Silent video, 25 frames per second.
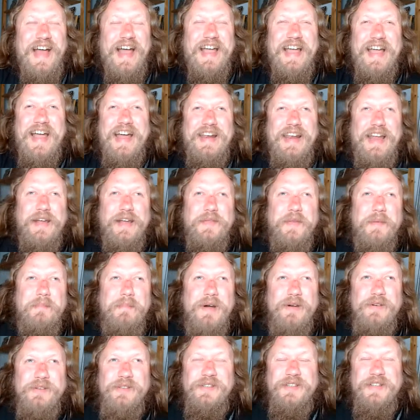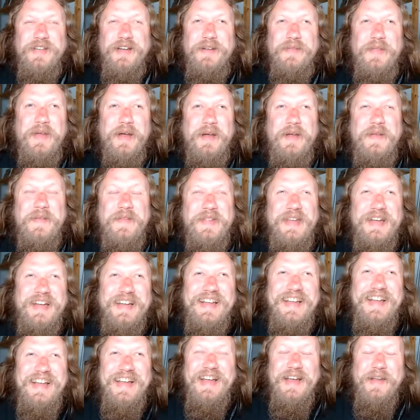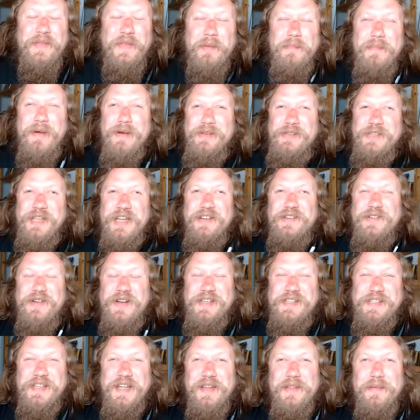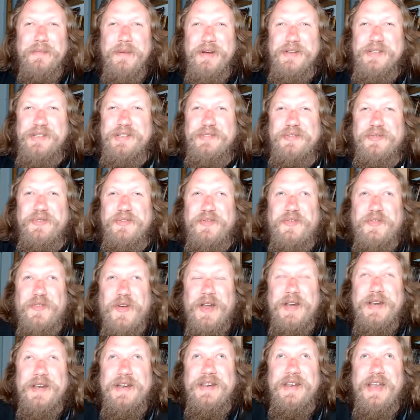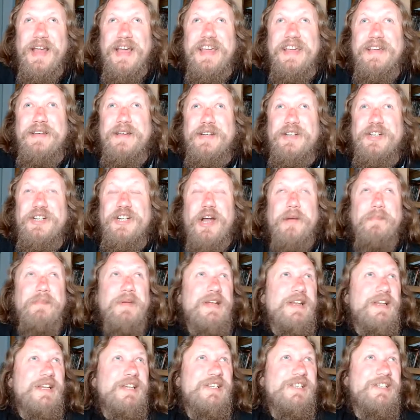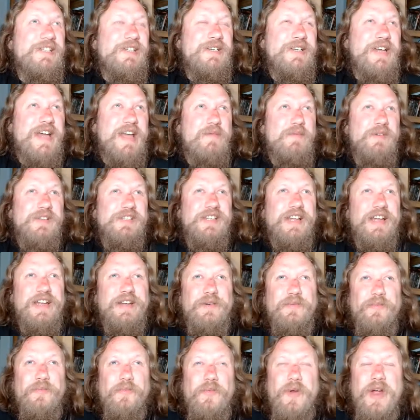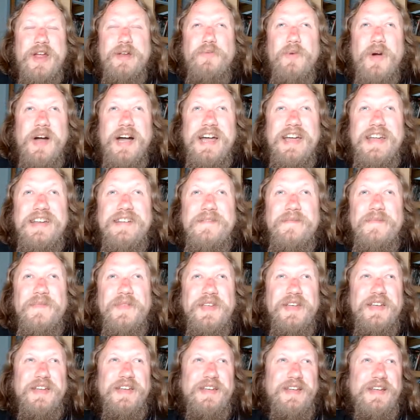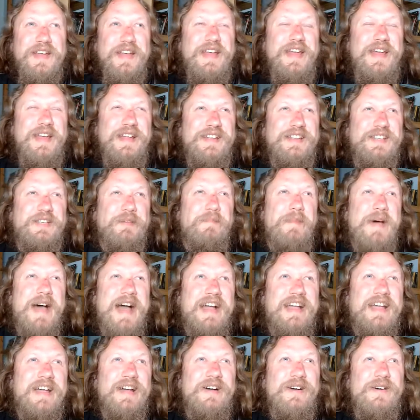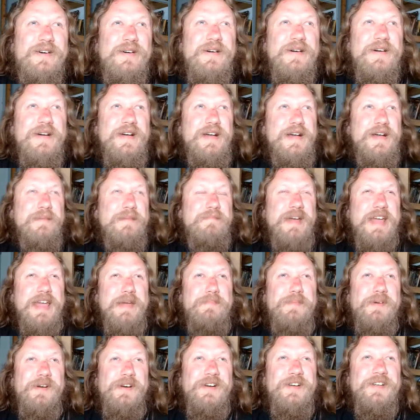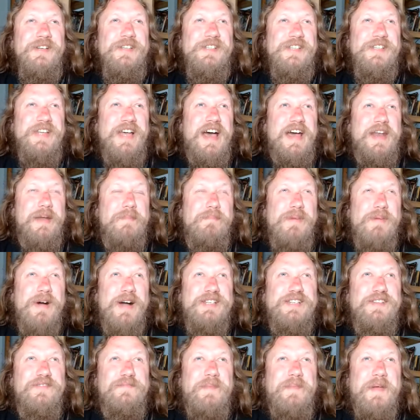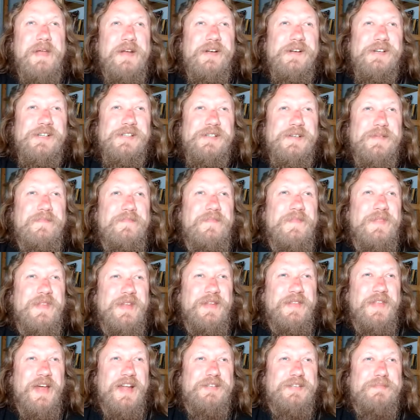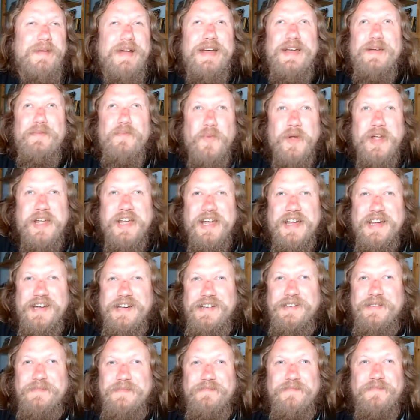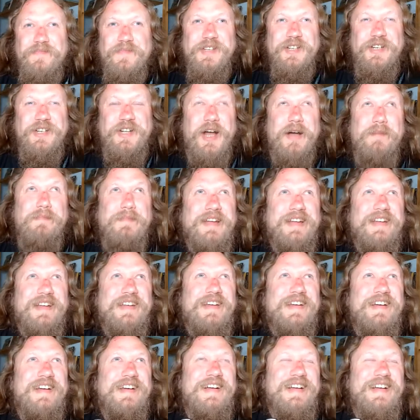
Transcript: I had like the most the most interesting, the most fun like shopping list today was like red wine, tobacco, papers, and a box of beers. And that's my weekend shopping.